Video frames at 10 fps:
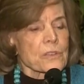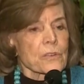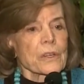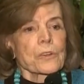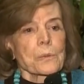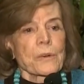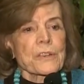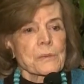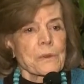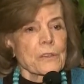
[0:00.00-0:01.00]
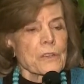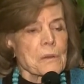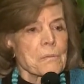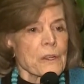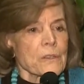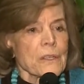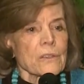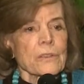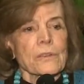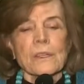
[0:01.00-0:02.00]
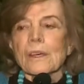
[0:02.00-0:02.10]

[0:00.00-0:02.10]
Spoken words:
greater prosperity, better health,